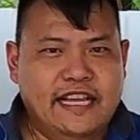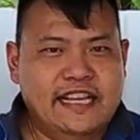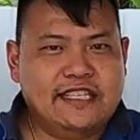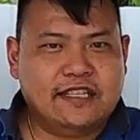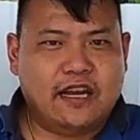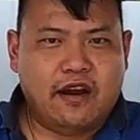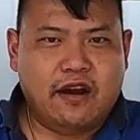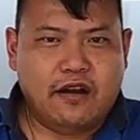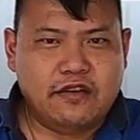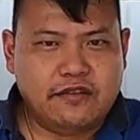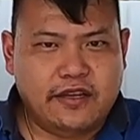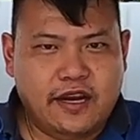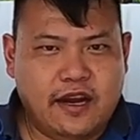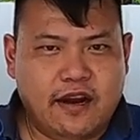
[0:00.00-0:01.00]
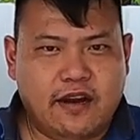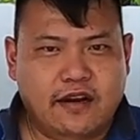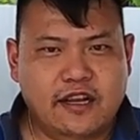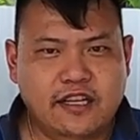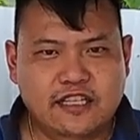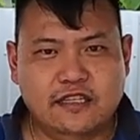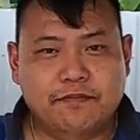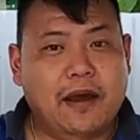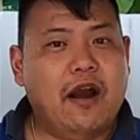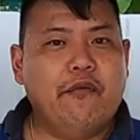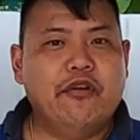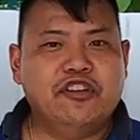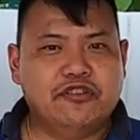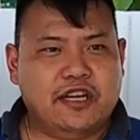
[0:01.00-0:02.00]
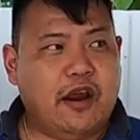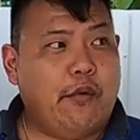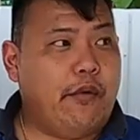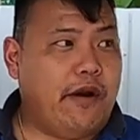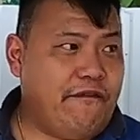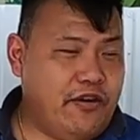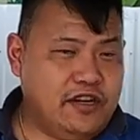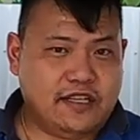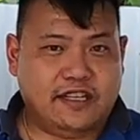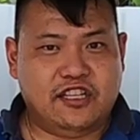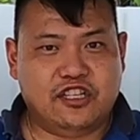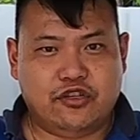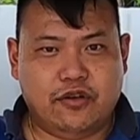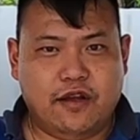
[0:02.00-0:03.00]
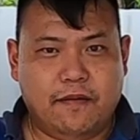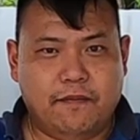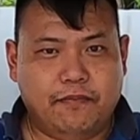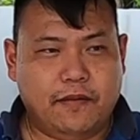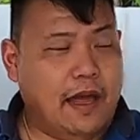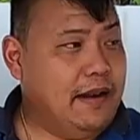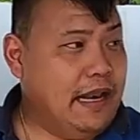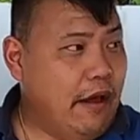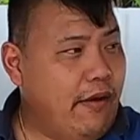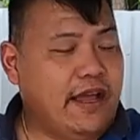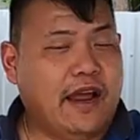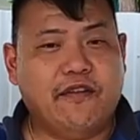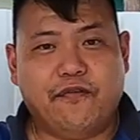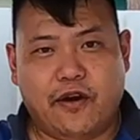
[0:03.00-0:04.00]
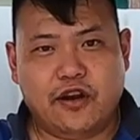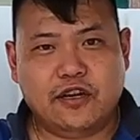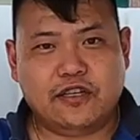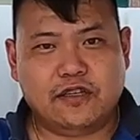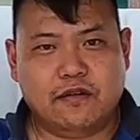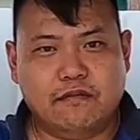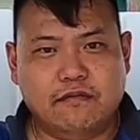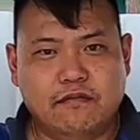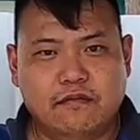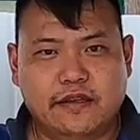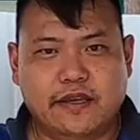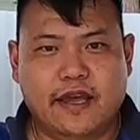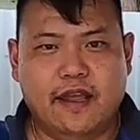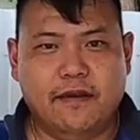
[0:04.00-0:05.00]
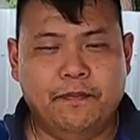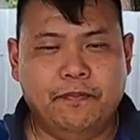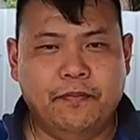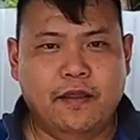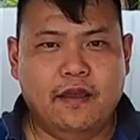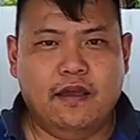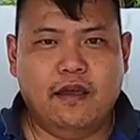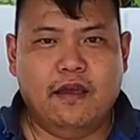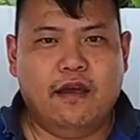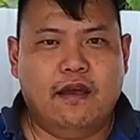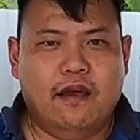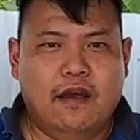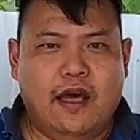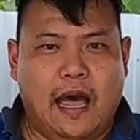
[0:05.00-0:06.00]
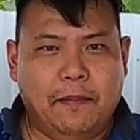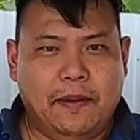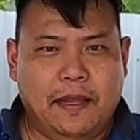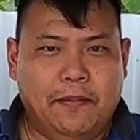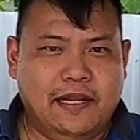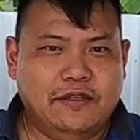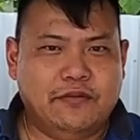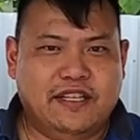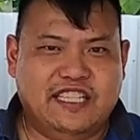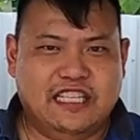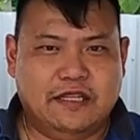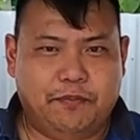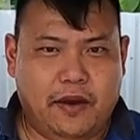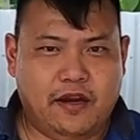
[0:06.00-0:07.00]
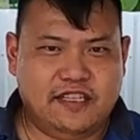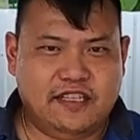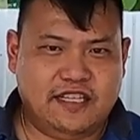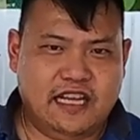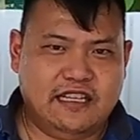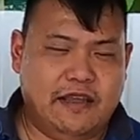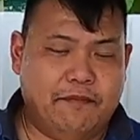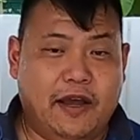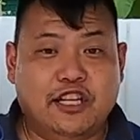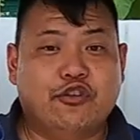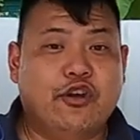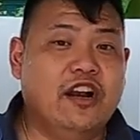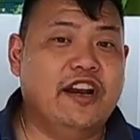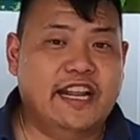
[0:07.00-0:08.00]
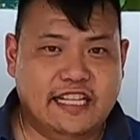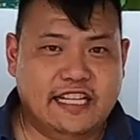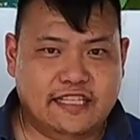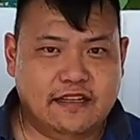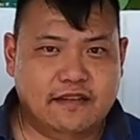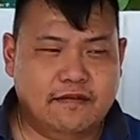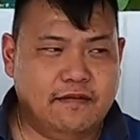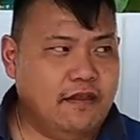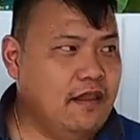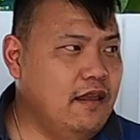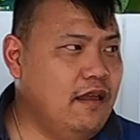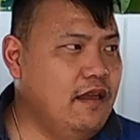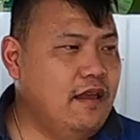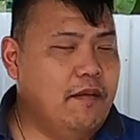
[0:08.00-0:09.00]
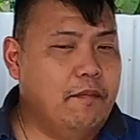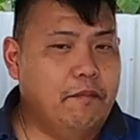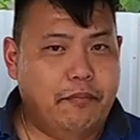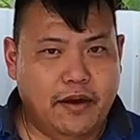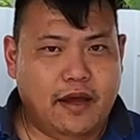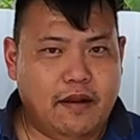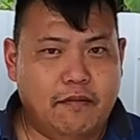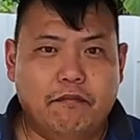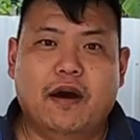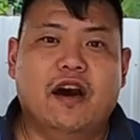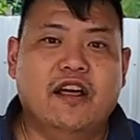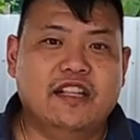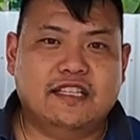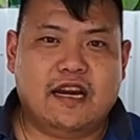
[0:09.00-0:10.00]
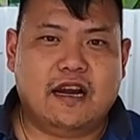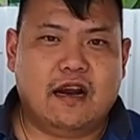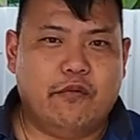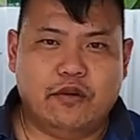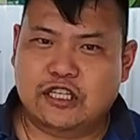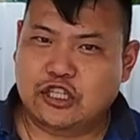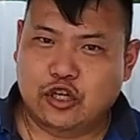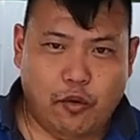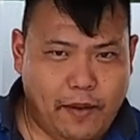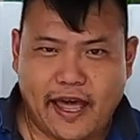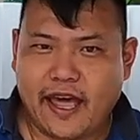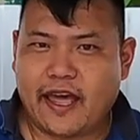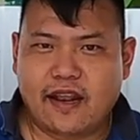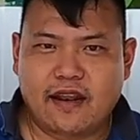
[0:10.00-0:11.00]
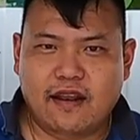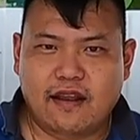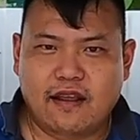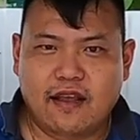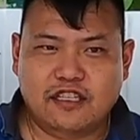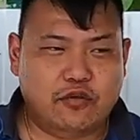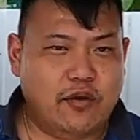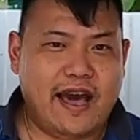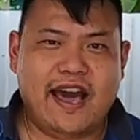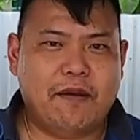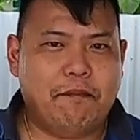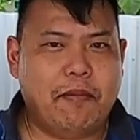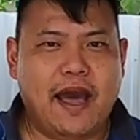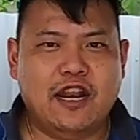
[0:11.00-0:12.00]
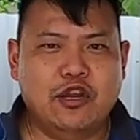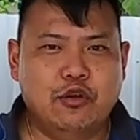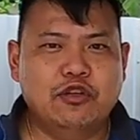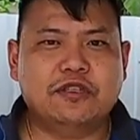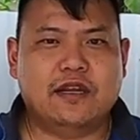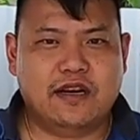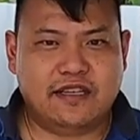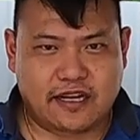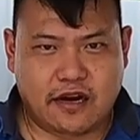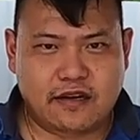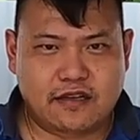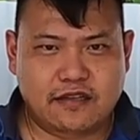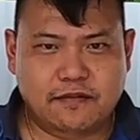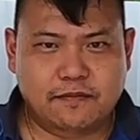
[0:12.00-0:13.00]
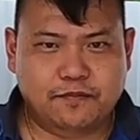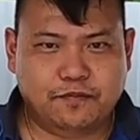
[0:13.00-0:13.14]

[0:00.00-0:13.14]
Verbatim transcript: These tires here, this is my original tire when I first got this truck. Now I got Firestone, okay? I'm keeping this one as a spare just in case my trailer needs it. But my other tire was so bad, so I had to buy new steer tires.